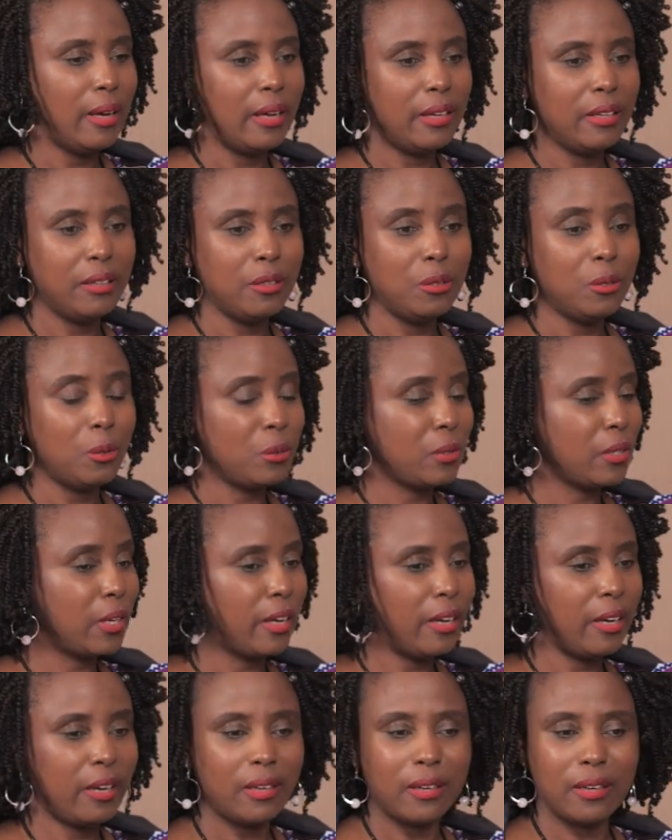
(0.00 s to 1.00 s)
I don't
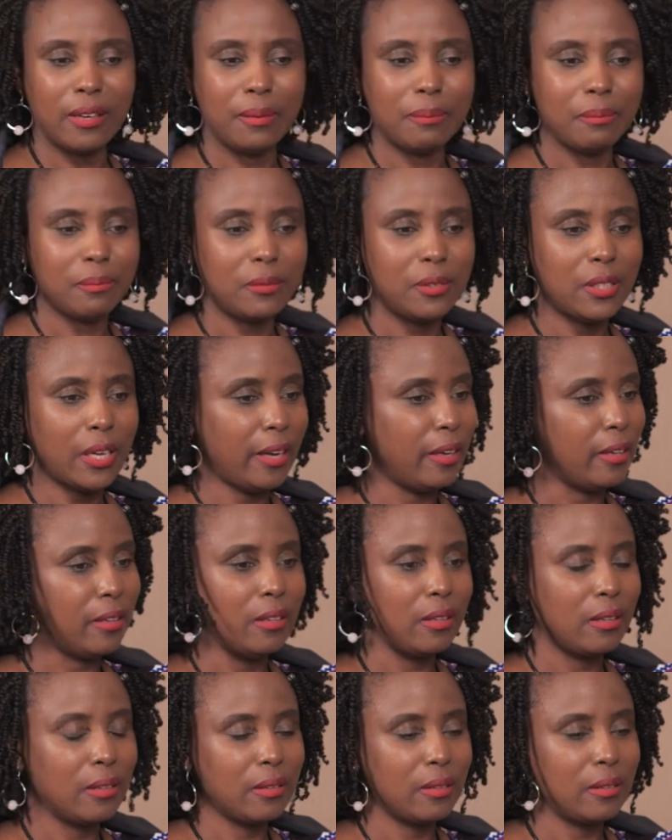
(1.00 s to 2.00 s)
care. I'm
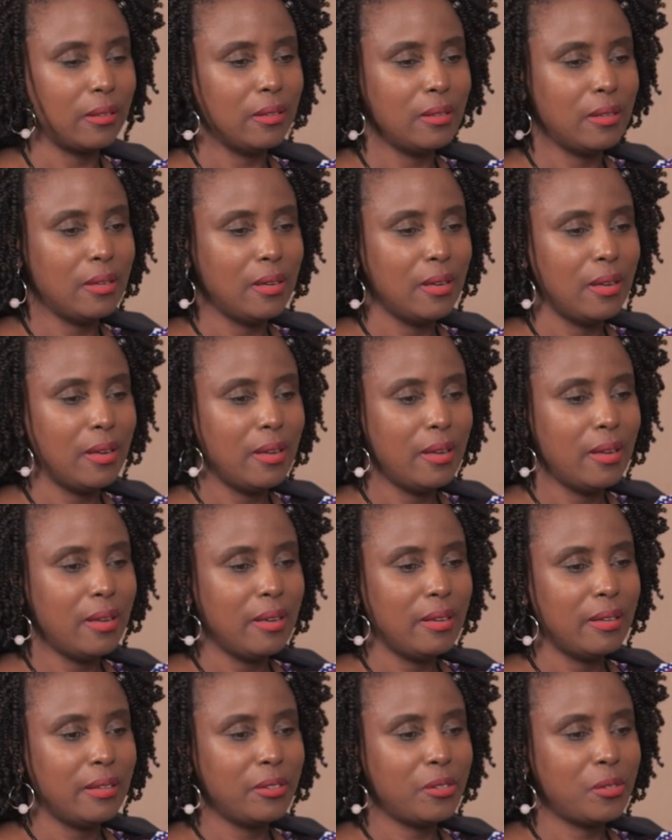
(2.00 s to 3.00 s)
tired.
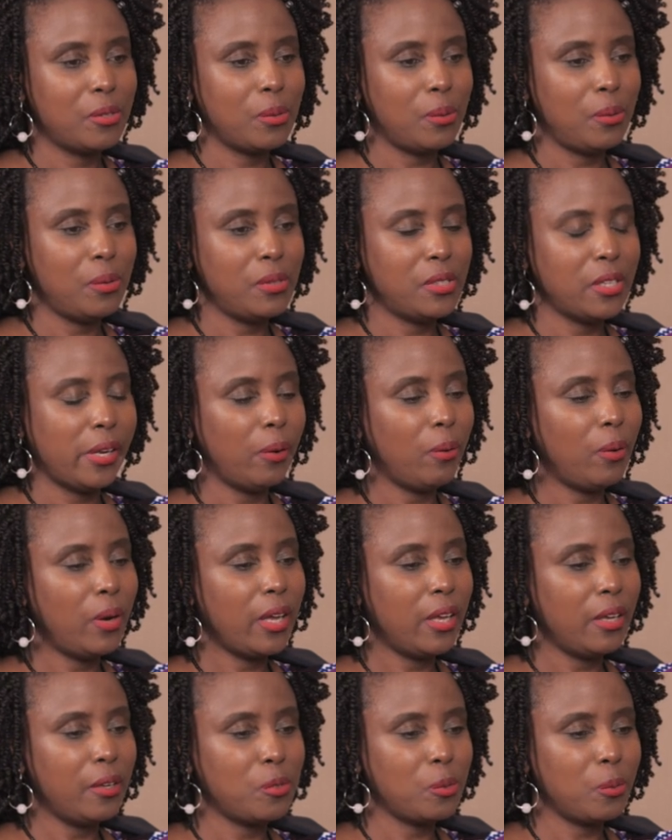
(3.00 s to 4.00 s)
So he said,
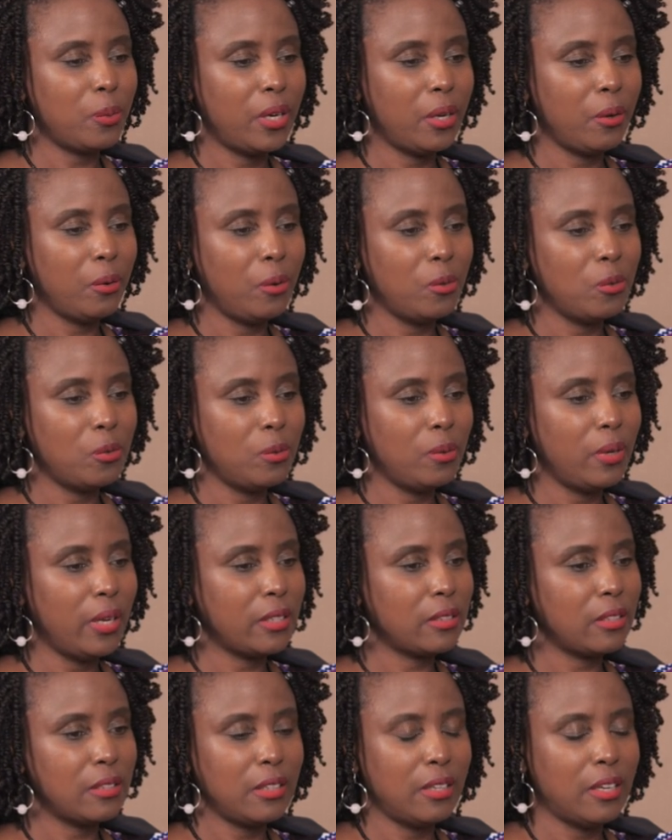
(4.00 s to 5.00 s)
okay, so what are you going to do
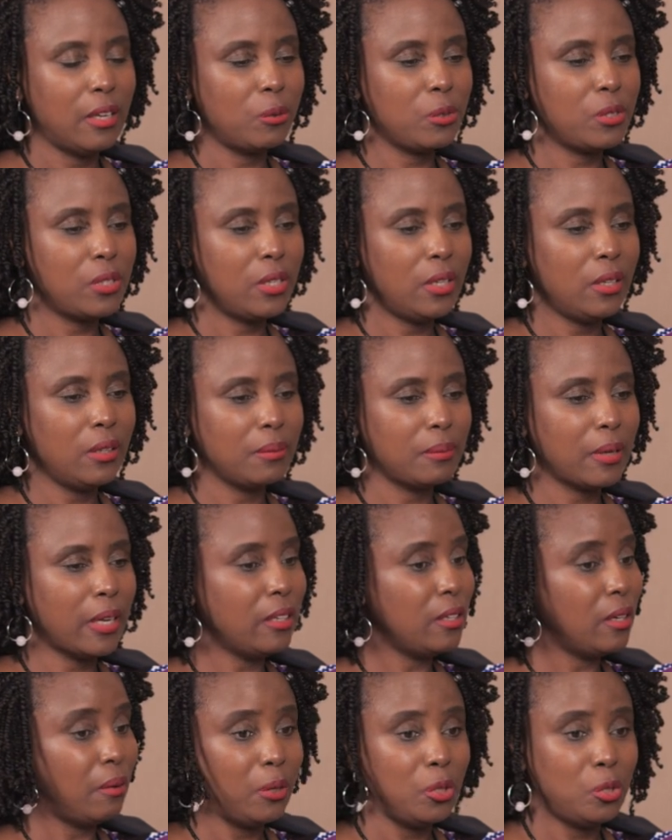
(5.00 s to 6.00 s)
next? I said, I'll see. I
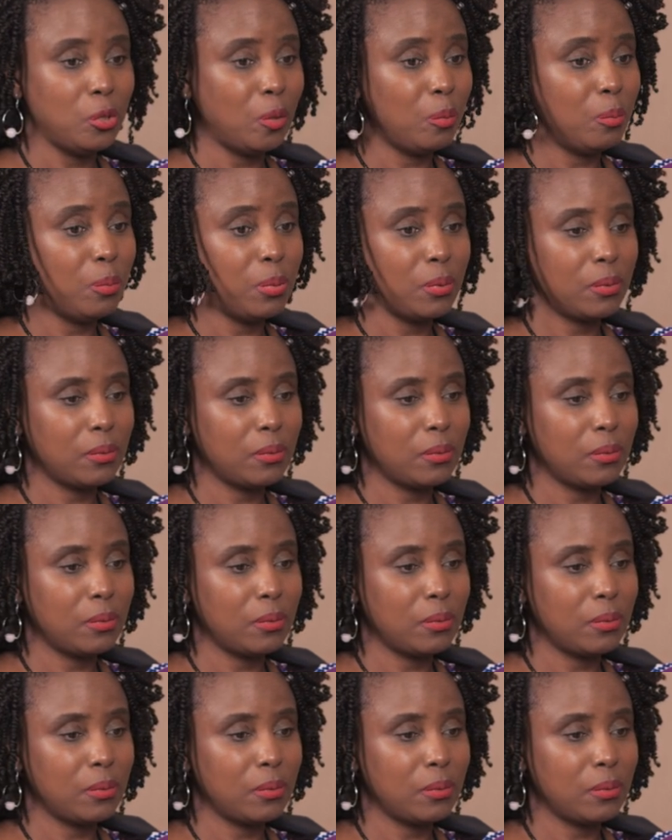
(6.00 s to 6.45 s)
didn't have a job.